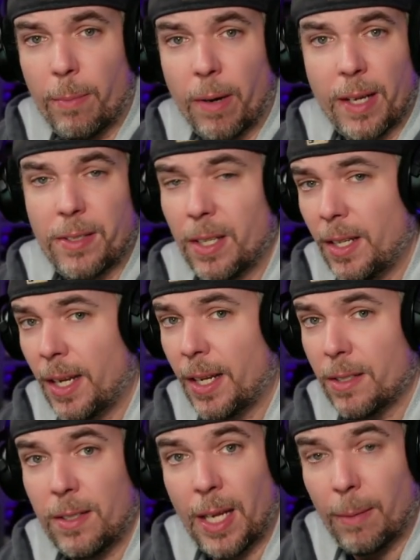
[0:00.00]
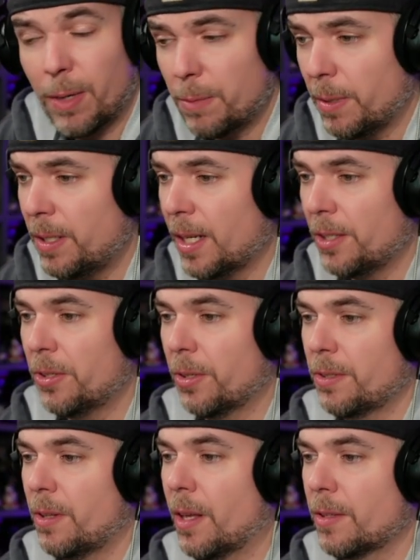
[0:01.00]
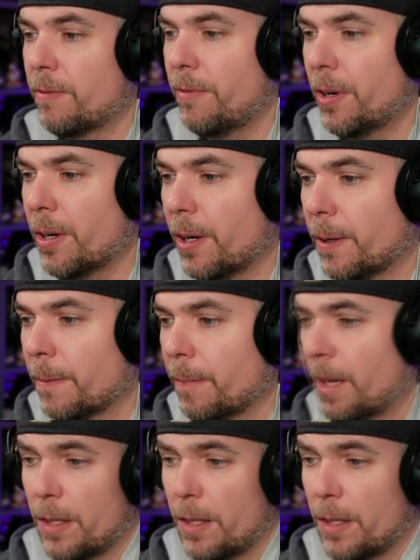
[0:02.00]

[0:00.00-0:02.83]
by Zidane's damage potentials thus far,